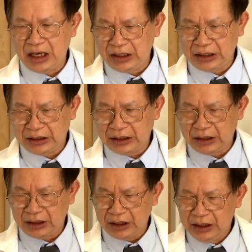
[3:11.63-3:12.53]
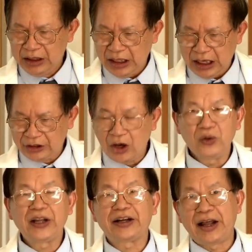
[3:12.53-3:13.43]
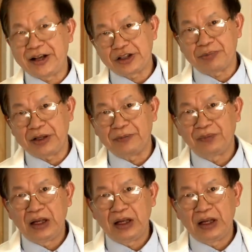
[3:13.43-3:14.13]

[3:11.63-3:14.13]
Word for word: and uh, uh, no negative entropy.